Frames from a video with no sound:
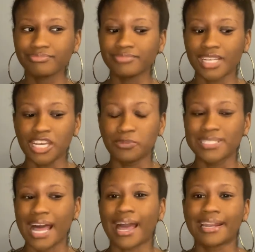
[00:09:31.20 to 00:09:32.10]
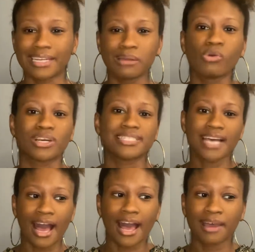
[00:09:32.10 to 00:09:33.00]
And he was like, I need more
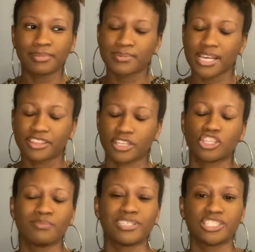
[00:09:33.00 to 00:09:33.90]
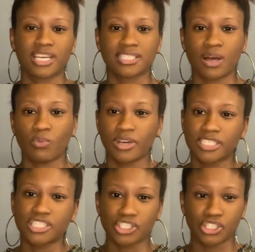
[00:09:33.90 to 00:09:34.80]
time. He was like, there's so much things I
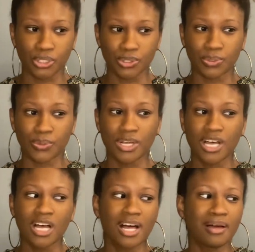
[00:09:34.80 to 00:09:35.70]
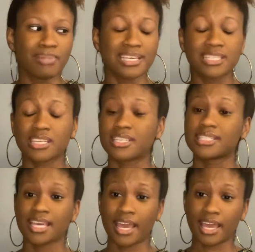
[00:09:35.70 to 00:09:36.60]
wanted to do. Basically,
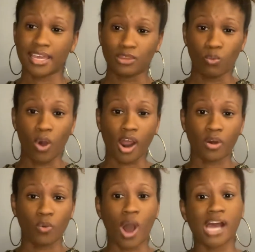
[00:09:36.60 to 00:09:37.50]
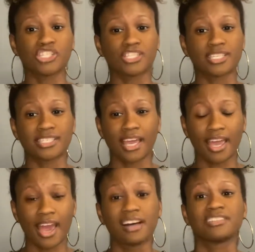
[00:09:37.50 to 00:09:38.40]
the water washes the
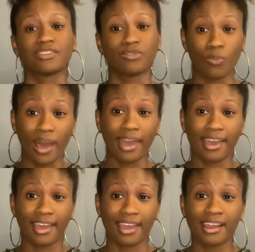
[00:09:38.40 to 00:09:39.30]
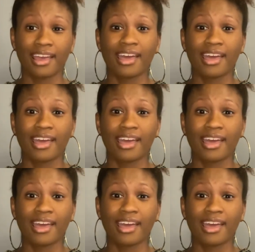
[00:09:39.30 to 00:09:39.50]
sandcastle away.